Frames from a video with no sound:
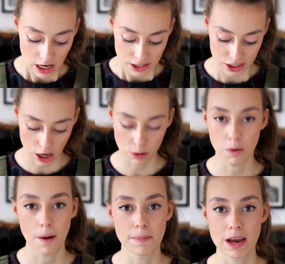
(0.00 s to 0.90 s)

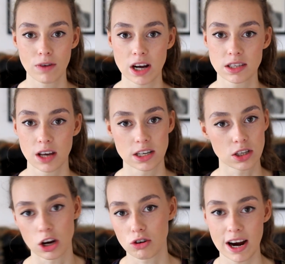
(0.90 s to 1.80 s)
So me and Ryan decided
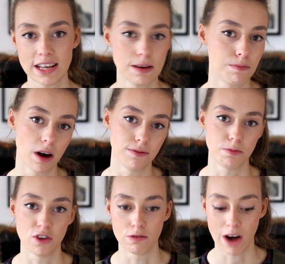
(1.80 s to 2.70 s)
to go crazy and buy
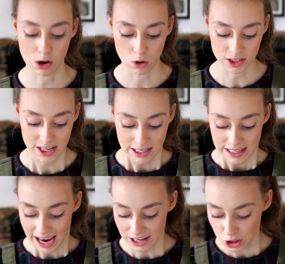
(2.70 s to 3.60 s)
a few records,
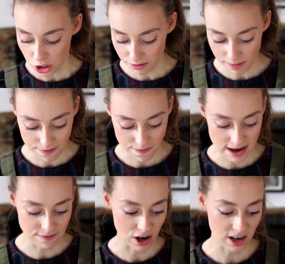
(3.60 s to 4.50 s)
and two of my
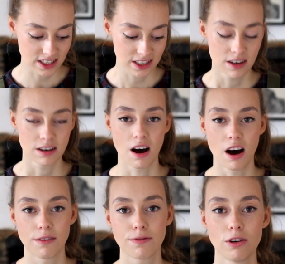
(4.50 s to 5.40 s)
favourites
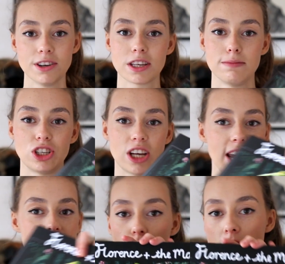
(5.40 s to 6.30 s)
are Florence and the Machine.